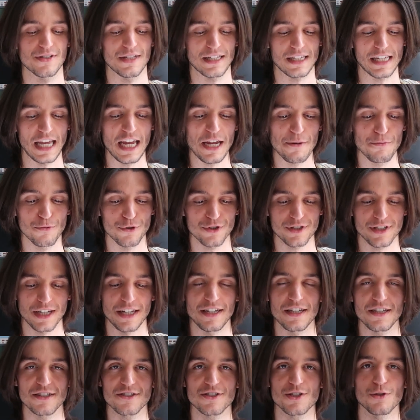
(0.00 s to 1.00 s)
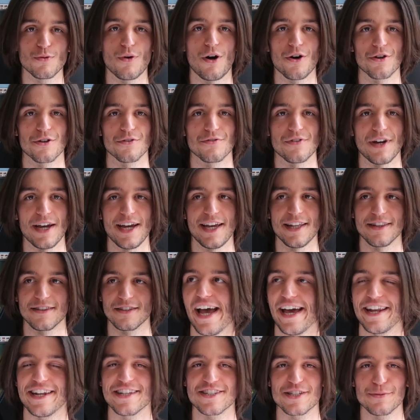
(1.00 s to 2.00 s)
the game was getting so out of hand,
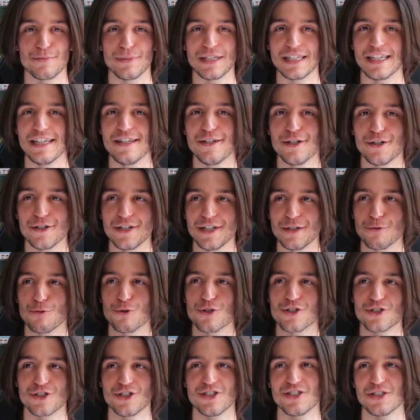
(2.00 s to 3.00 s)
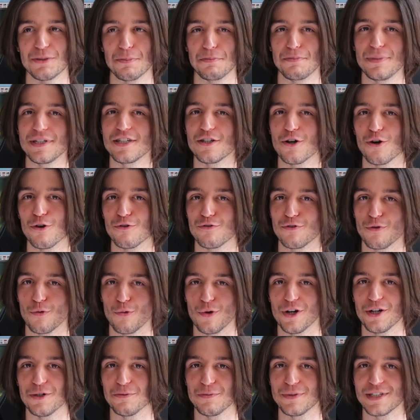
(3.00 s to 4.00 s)
and as a beginner it was just a bit
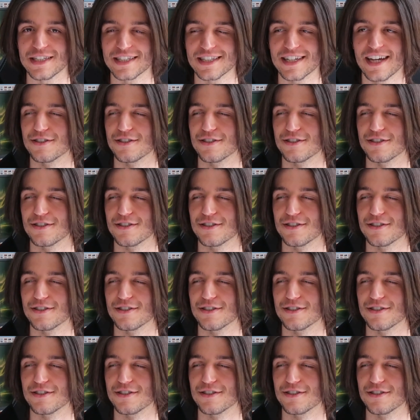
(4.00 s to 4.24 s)
overwhelming.